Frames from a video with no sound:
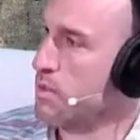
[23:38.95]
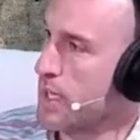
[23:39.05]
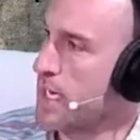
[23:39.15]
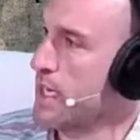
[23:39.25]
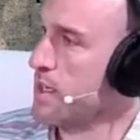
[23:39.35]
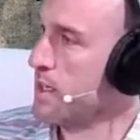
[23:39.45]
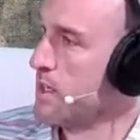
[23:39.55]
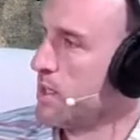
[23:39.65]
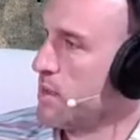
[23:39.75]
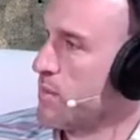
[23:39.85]
bring
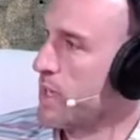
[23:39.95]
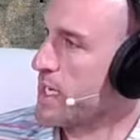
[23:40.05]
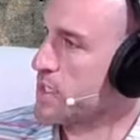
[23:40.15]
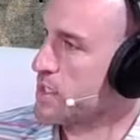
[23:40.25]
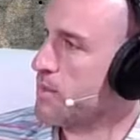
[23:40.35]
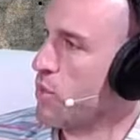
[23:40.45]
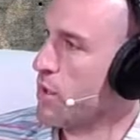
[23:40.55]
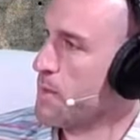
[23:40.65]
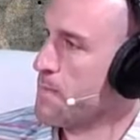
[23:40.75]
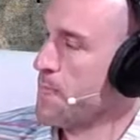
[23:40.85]
in some
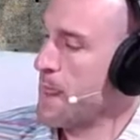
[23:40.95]
more.